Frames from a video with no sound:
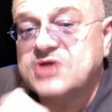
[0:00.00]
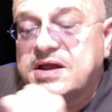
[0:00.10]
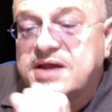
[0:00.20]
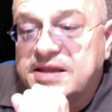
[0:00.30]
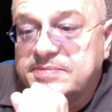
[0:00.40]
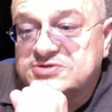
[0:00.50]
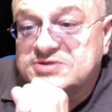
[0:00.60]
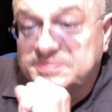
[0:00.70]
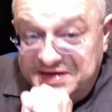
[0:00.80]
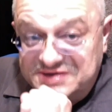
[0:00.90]
I was
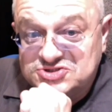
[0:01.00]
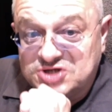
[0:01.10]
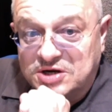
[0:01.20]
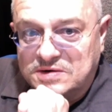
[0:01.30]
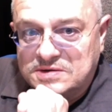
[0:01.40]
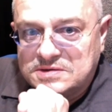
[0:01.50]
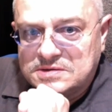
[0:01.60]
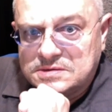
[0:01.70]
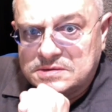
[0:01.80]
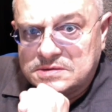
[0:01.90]
not able to beat
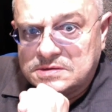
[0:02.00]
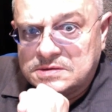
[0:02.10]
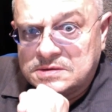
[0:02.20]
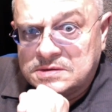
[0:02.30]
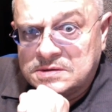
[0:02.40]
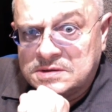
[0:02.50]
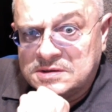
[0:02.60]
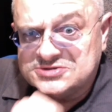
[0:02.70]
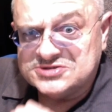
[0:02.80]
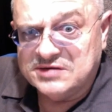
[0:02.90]
Joe.
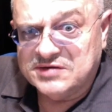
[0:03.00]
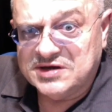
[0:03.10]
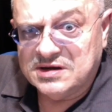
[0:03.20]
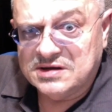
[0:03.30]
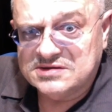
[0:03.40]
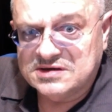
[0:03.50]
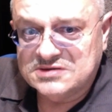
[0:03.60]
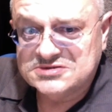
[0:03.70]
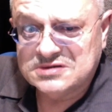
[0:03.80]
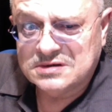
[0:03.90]

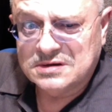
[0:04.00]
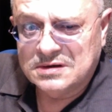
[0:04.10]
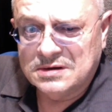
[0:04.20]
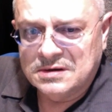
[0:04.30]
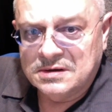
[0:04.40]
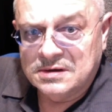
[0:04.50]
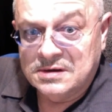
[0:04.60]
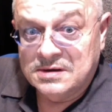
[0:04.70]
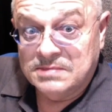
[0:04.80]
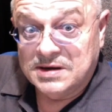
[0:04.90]
Staring contest.
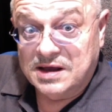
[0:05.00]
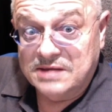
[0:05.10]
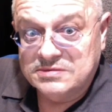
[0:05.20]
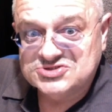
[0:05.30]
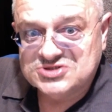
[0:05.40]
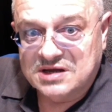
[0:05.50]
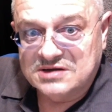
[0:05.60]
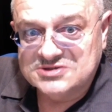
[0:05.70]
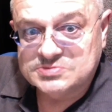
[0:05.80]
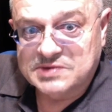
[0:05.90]

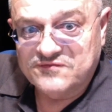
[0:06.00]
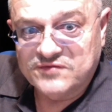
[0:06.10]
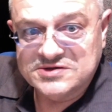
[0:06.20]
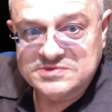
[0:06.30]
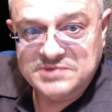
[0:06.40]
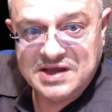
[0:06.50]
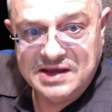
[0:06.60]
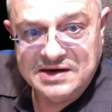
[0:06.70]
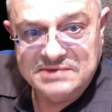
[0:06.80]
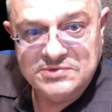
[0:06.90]
I would challenge my
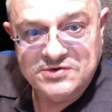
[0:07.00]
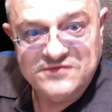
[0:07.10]
friend